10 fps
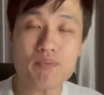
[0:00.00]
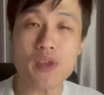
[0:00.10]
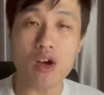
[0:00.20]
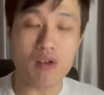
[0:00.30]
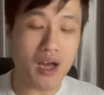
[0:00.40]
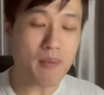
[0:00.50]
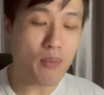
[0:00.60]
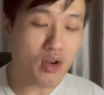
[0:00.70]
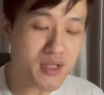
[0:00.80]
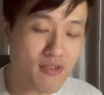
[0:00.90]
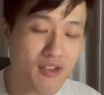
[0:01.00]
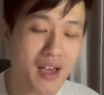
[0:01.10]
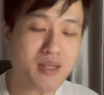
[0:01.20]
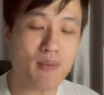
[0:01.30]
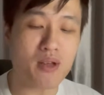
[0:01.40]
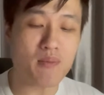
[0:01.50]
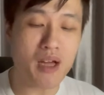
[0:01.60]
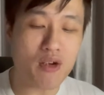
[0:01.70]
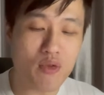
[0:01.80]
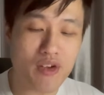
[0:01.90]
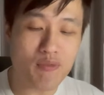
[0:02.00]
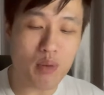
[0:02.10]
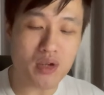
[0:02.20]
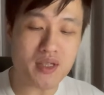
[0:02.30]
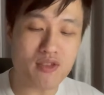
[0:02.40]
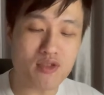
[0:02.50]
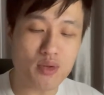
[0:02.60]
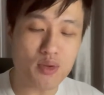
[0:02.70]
Alright, positive x multiplied with positive 2